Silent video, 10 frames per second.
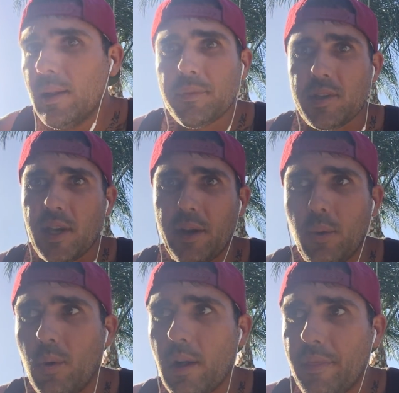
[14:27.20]
because I
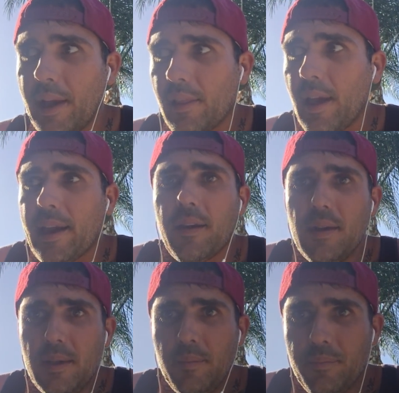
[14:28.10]
don't want that, like,
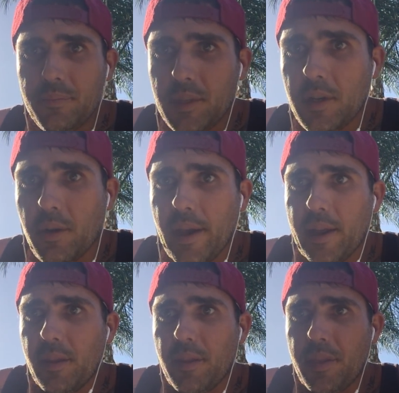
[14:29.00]
you know, that,